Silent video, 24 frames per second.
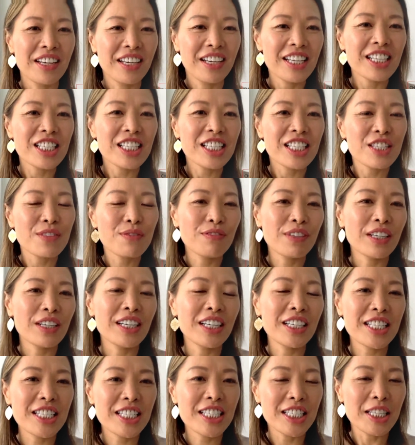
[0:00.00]
It's
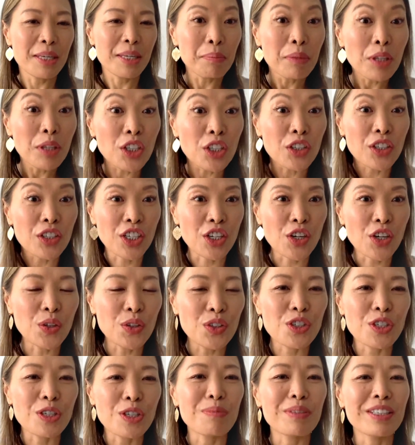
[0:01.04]
very similar in culture.